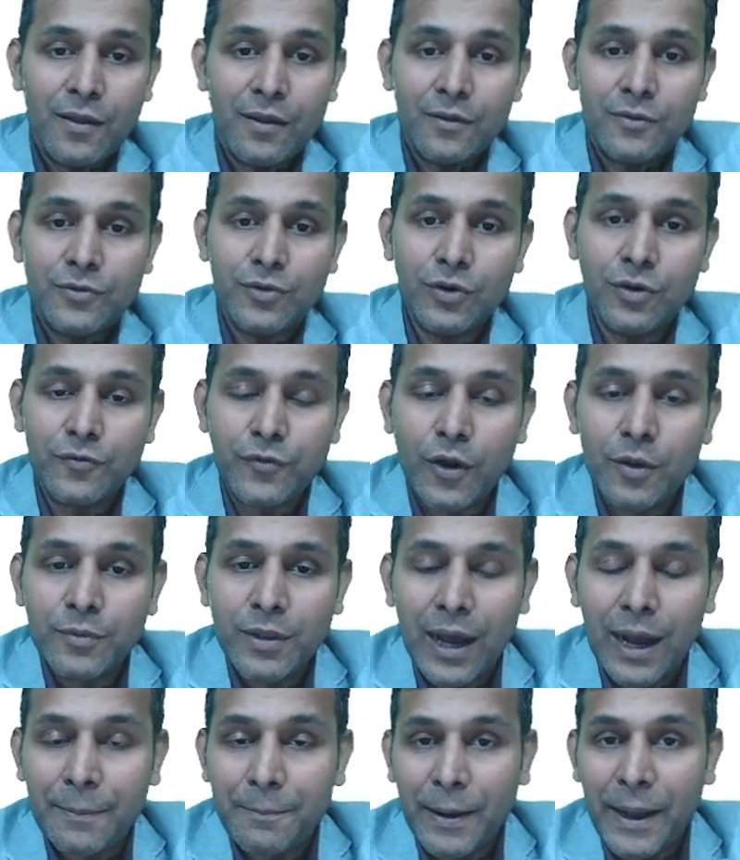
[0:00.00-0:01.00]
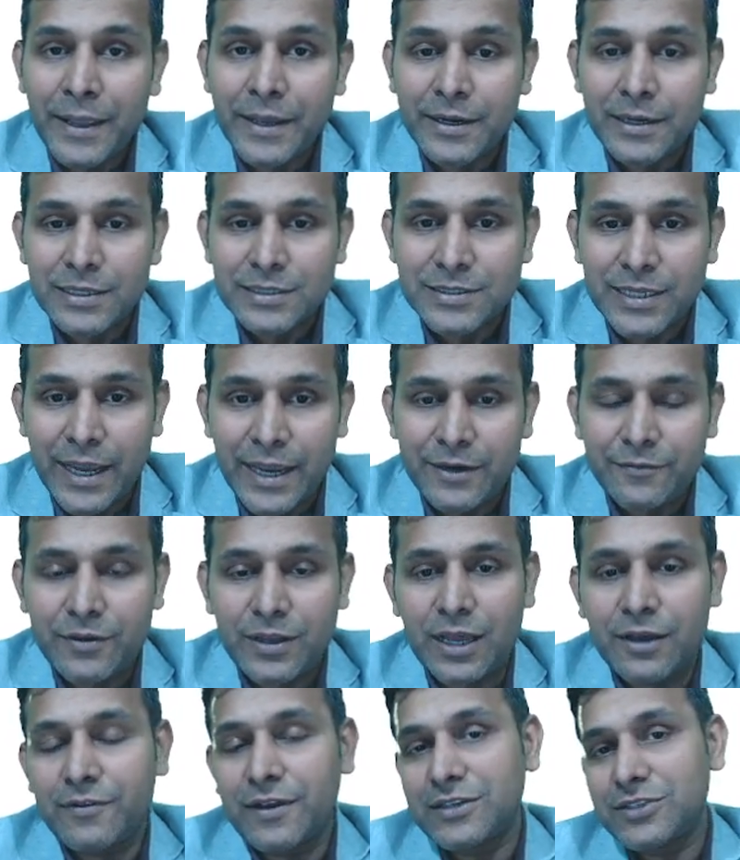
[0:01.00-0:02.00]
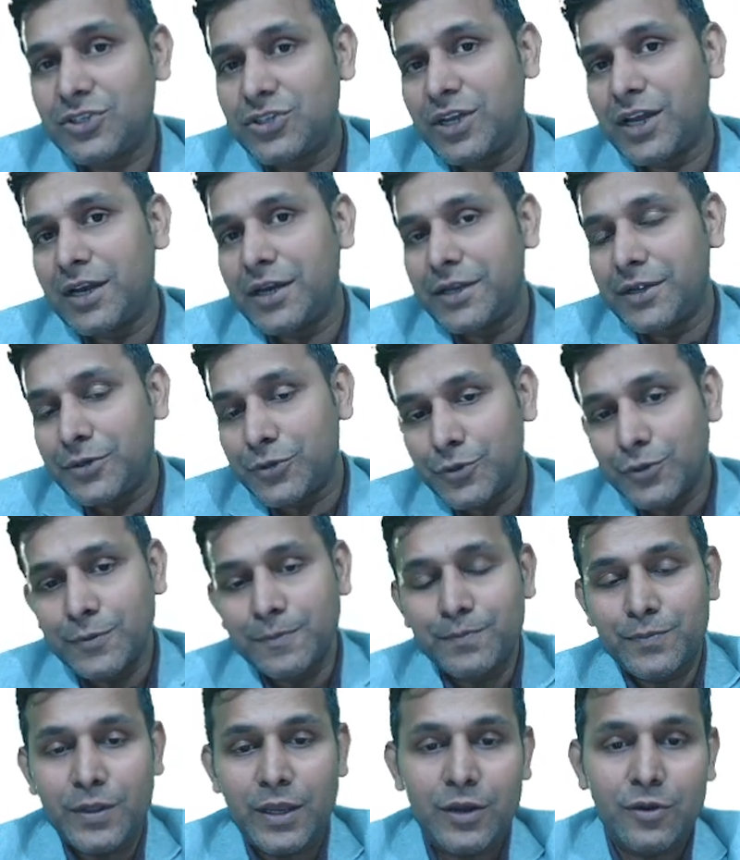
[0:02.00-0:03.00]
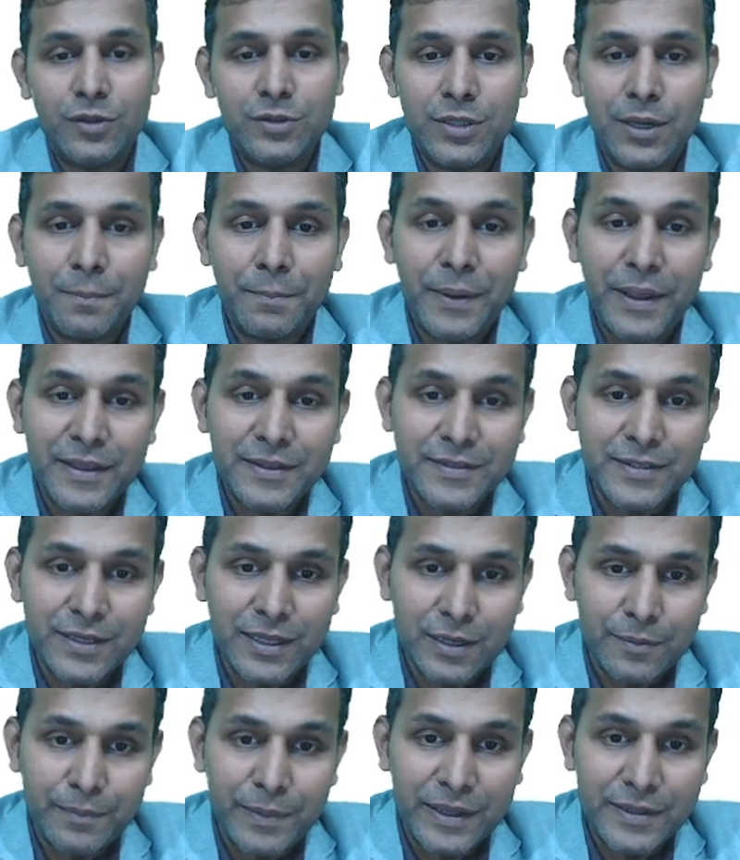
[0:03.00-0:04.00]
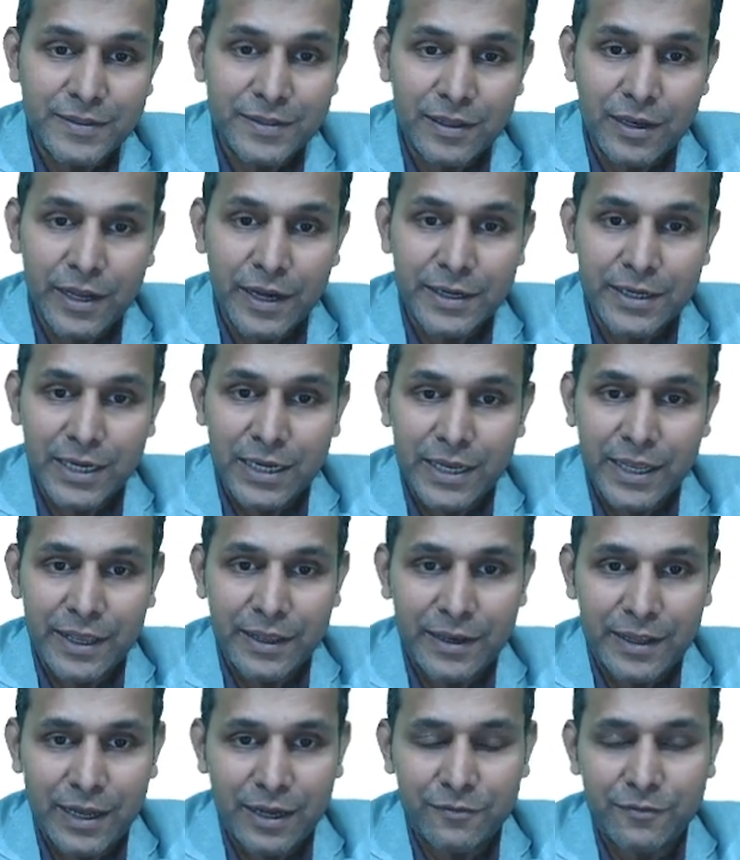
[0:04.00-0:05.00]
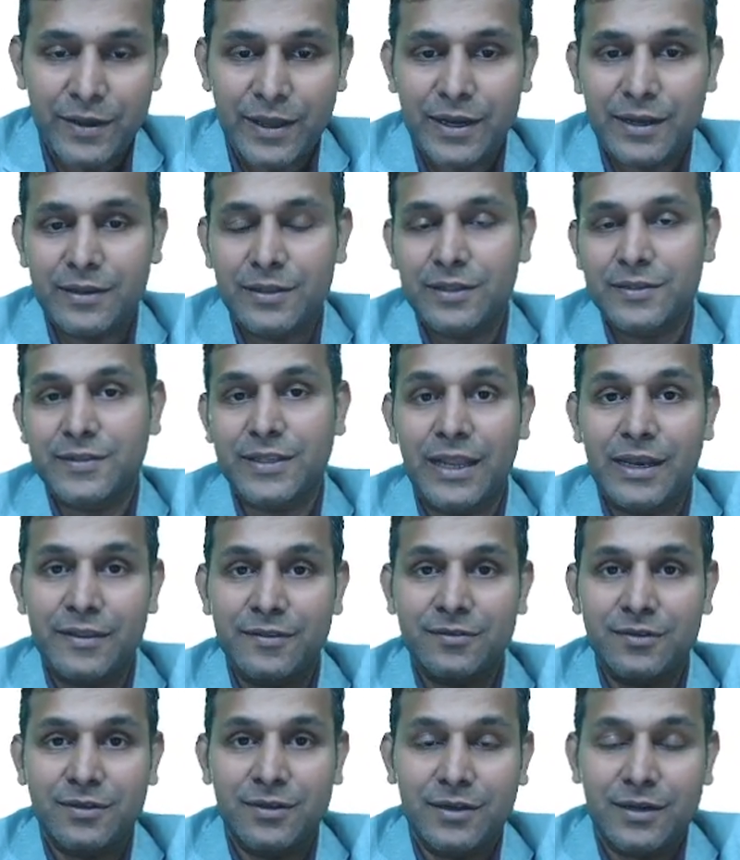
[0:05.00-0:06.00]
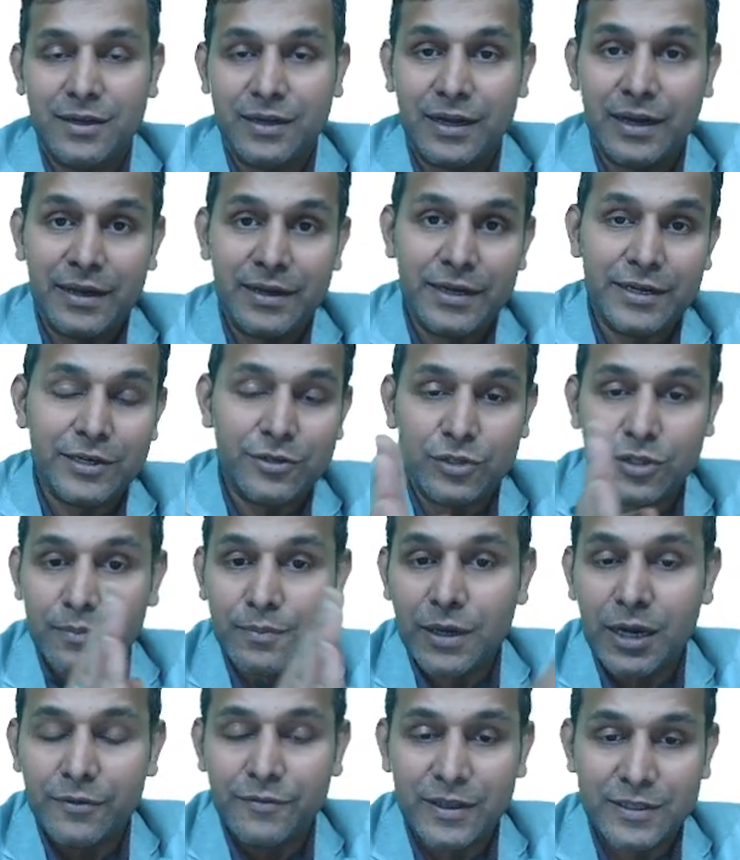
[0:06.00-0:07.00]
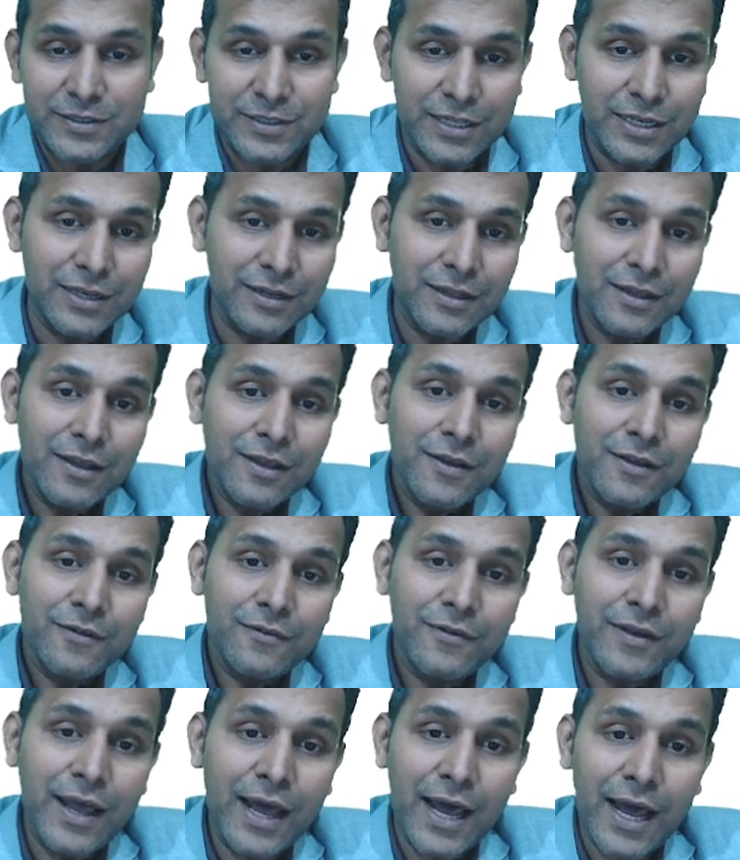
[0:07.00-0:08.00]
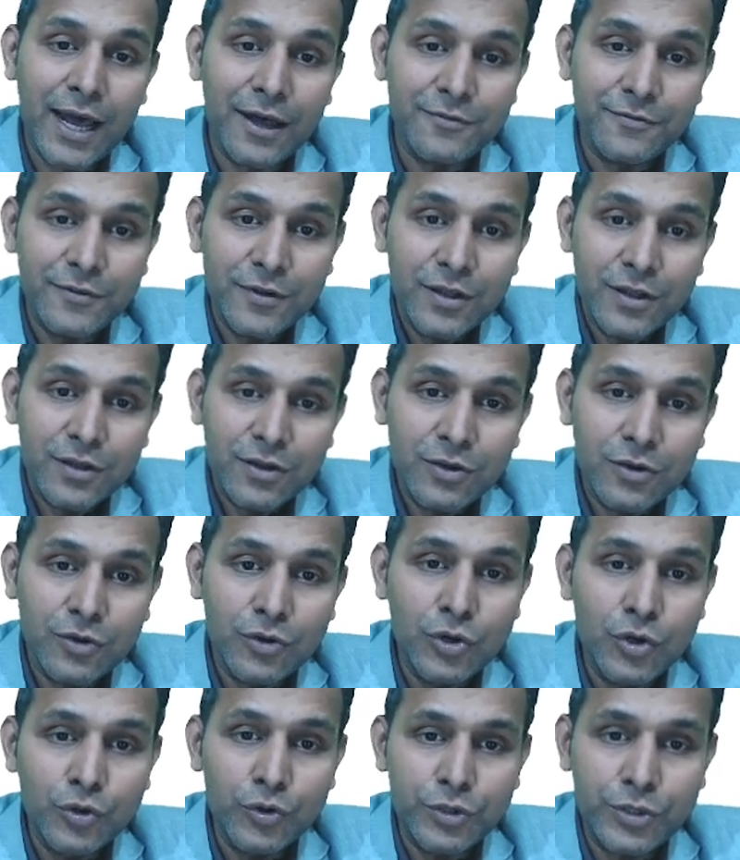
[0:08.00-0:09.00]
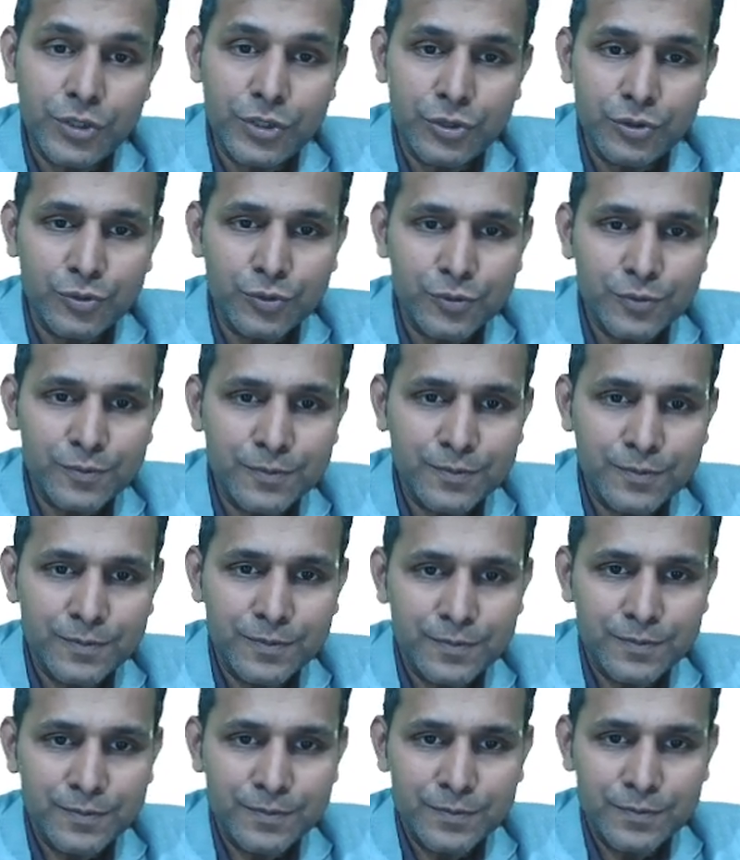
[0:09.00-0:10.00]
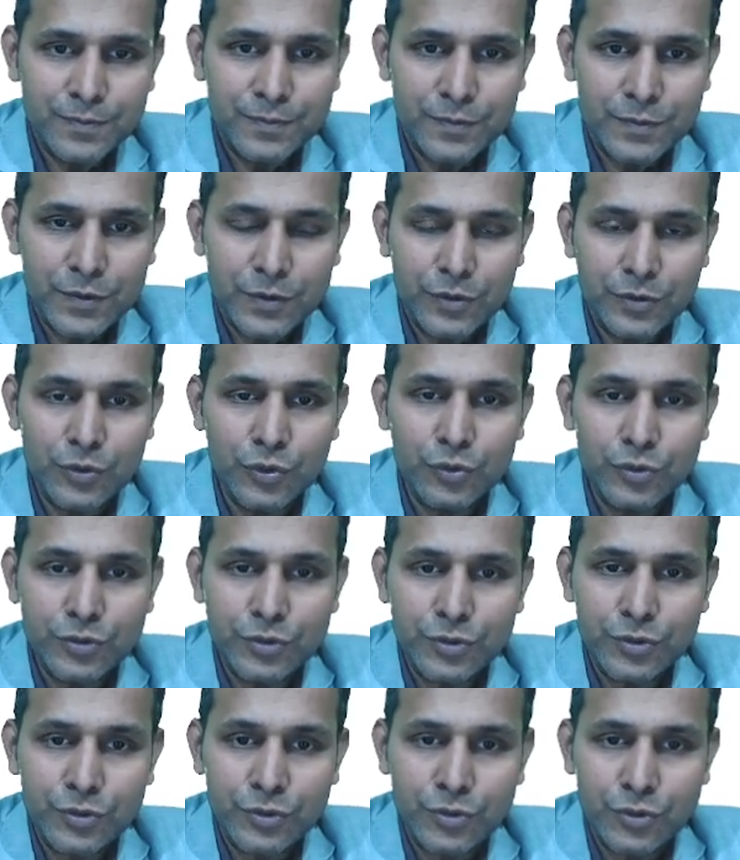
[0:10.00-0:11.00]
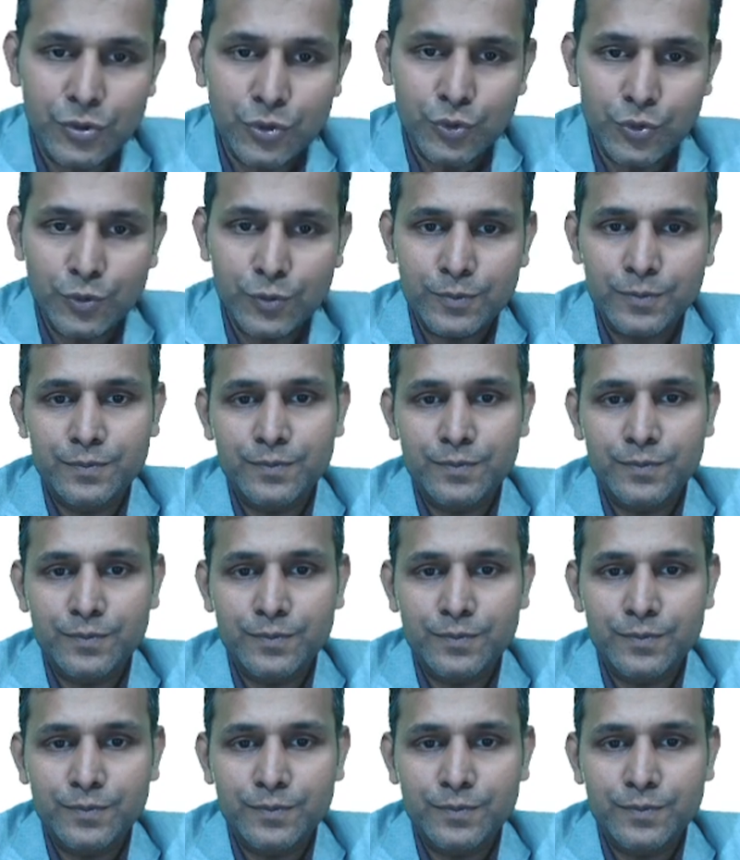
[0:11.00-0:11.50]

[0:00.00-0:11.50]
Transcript: So from the apical side we have SGLT2, and on the basal lateral area where the cell is connected to the blood vessel, we have GLUT2. GLUT2.